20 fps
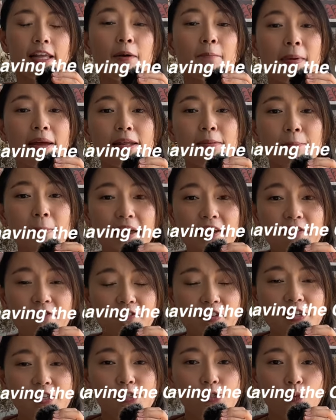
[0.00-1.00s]
are many
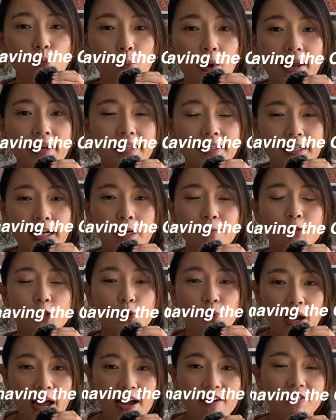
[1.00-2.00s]
benefits when it comes to
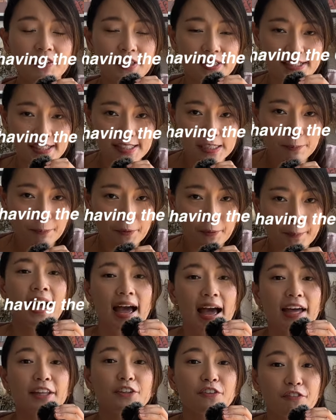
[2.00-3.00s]
having the C permit,
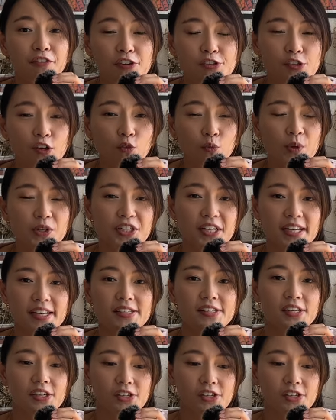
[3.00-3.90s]
and the first of which is the